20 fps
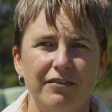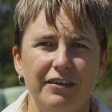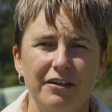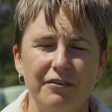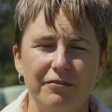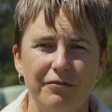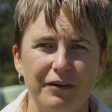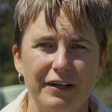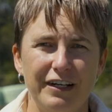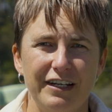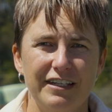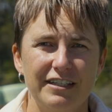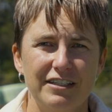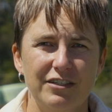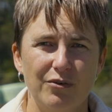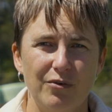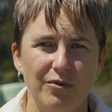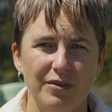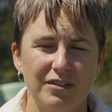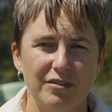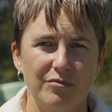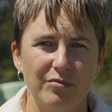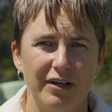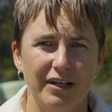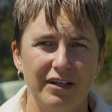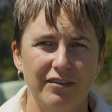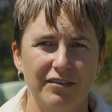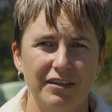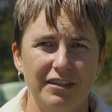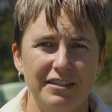feel free to talk to
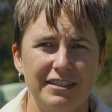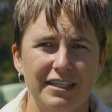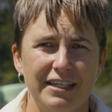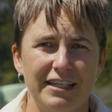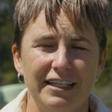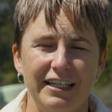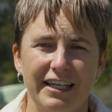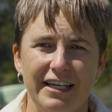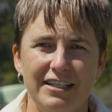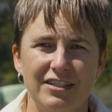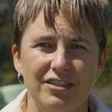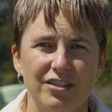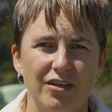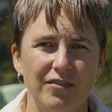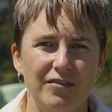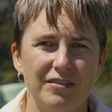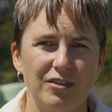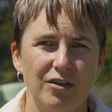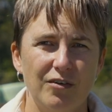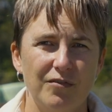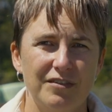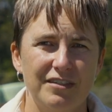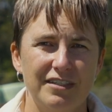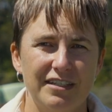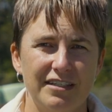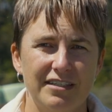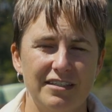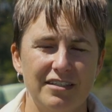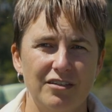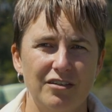one of the senior land service
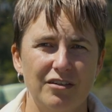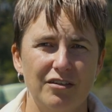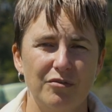officers